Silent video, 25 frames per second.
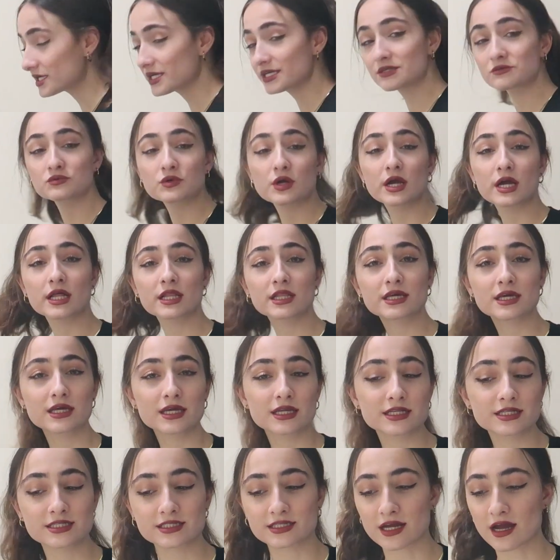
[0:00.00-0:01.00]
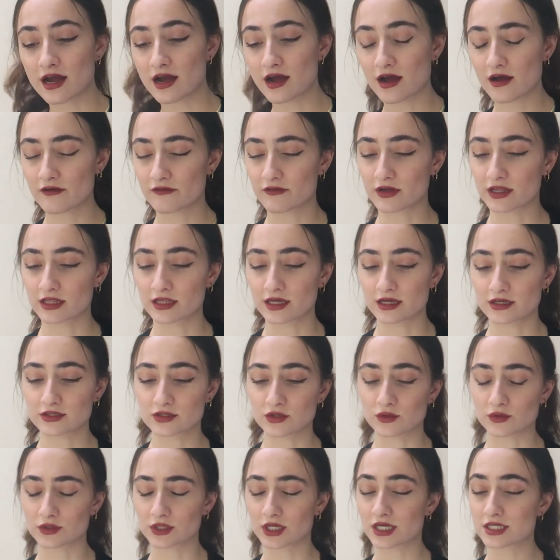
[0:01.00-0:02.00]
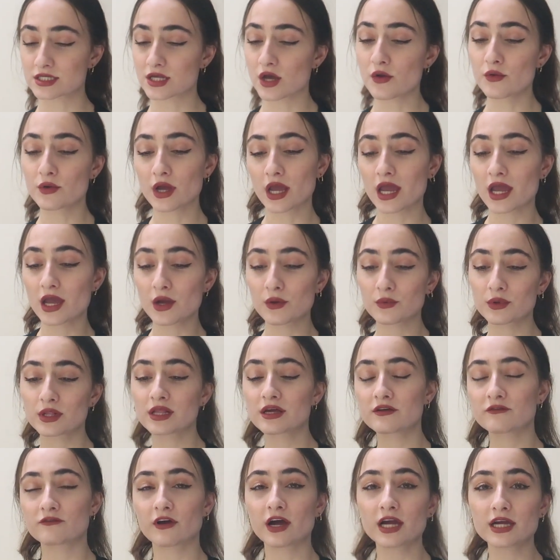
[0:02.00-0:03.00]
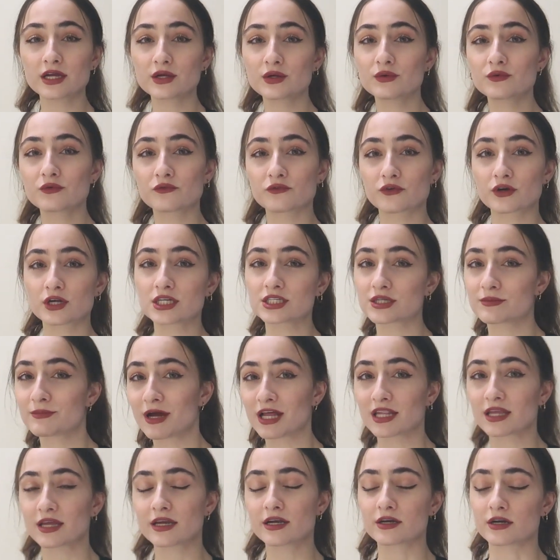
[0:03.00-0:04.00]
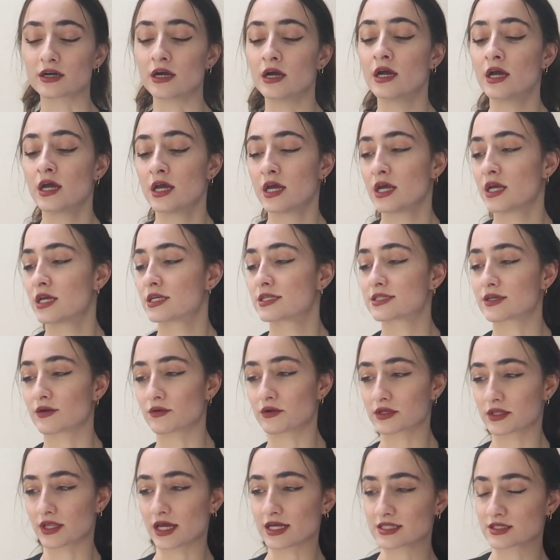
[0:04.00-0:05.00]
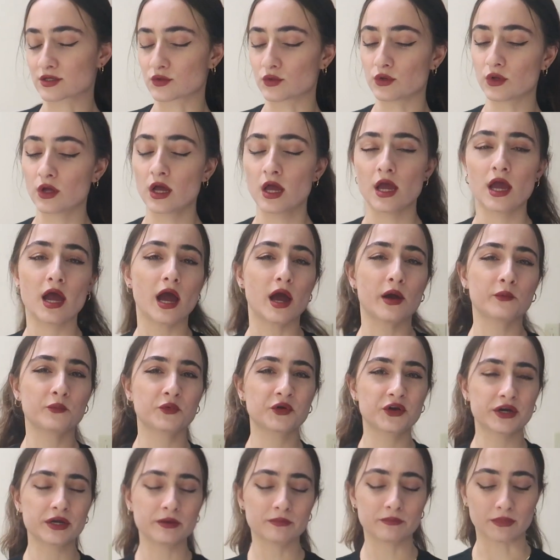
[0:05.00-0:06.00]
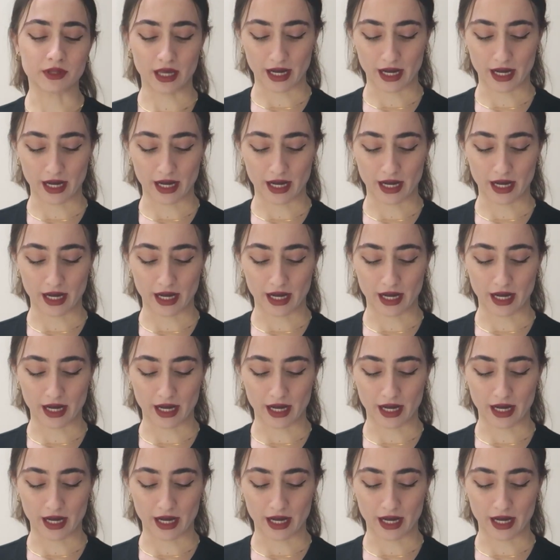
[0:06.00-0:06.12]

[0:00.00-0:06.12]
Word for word: Israeli and stuff and they told us okay we'll invite you for Shabbat dinner so that's cool I'm wearing